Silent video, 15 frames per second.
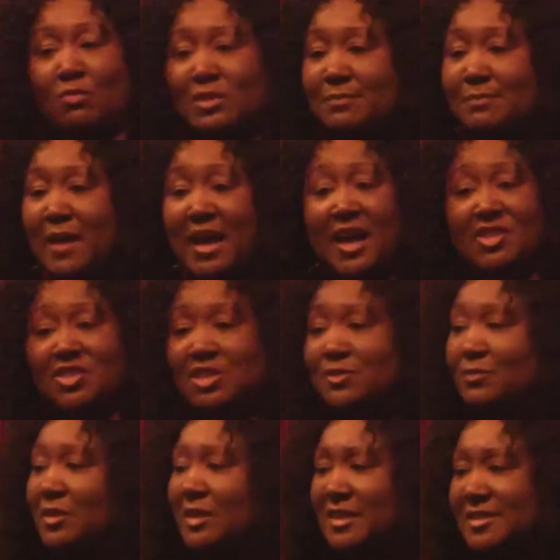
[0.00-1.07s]
was mine
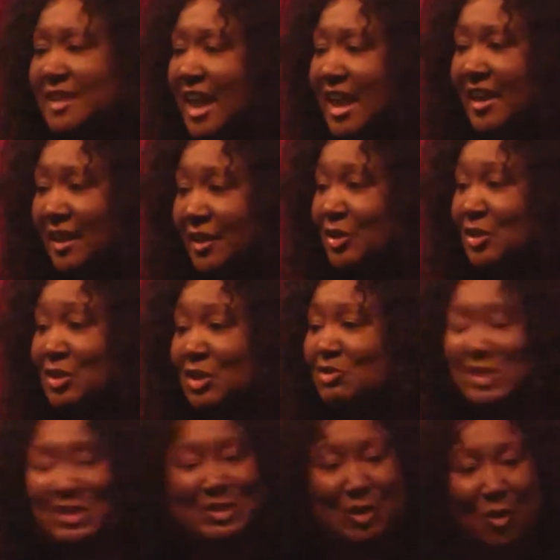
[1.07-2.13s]
just for the taking, you know,
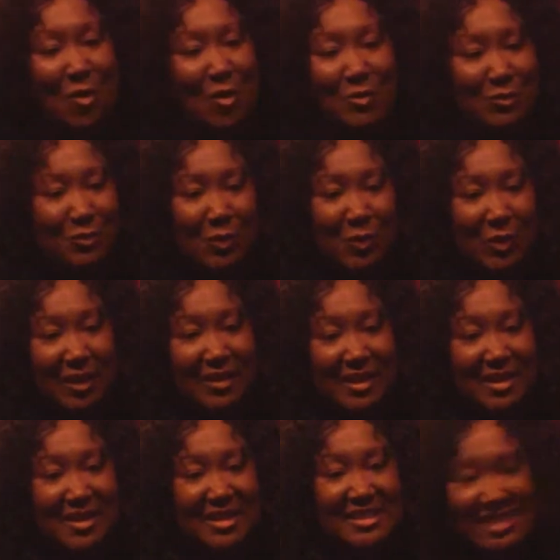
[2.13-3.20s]
just going for it,
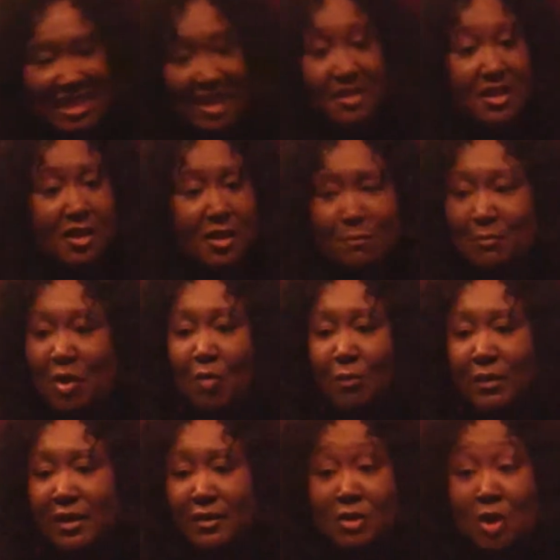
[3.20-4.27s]
seizing the
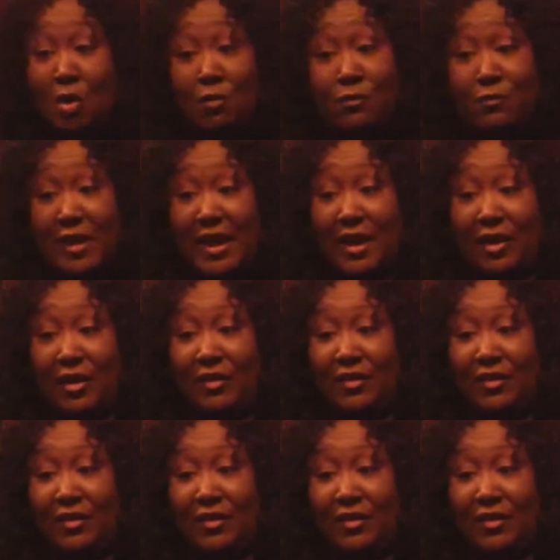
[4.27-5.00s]
moment, no fear.